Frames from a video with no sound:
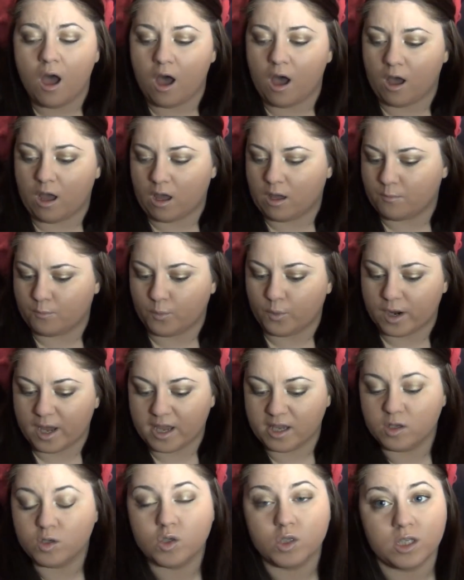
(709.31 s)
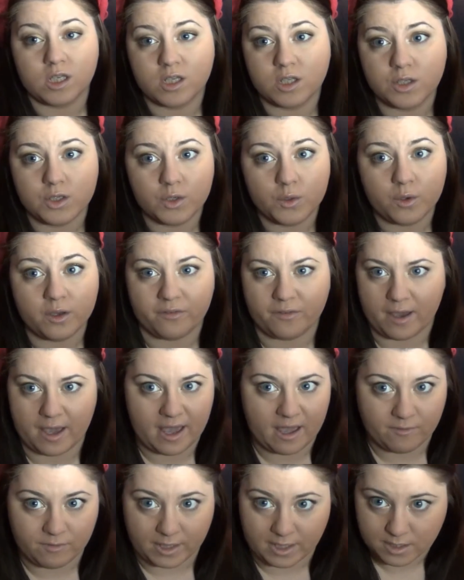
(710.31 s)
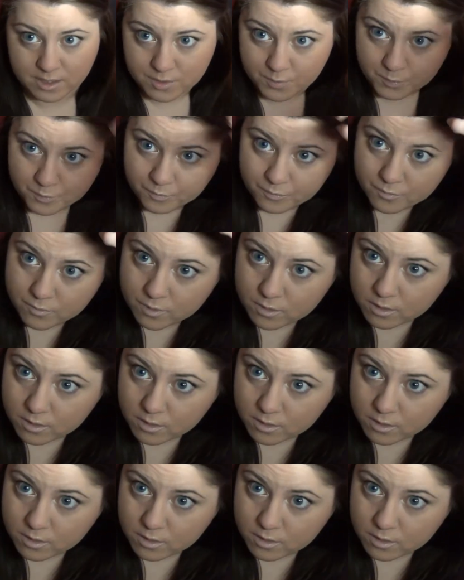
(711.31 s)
What I usually do if I have like some